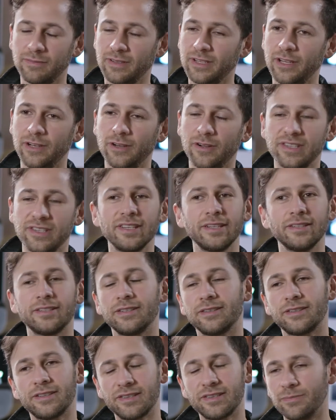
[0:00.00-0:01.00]
I sent
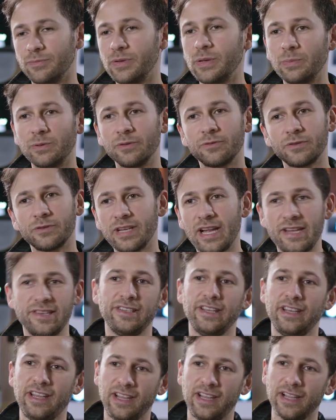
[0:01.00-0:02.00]
it to some people for
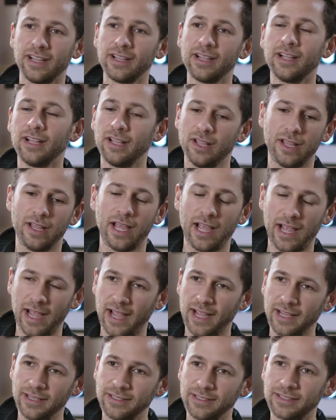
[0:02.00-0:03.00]
testing,
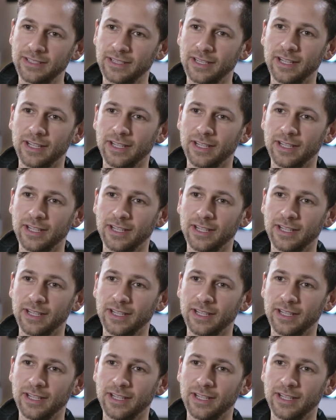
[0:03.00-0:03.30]
and